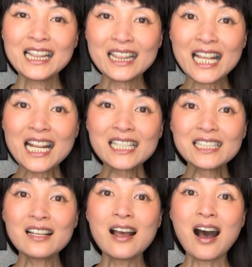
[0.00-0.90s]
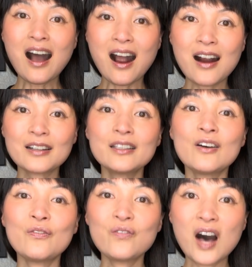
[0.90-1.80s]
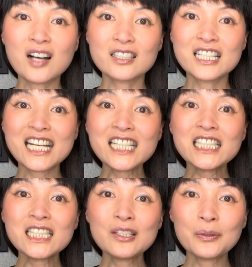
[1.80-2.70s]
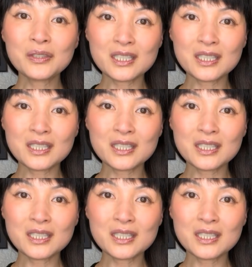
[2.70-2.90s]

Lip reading: These are the foundational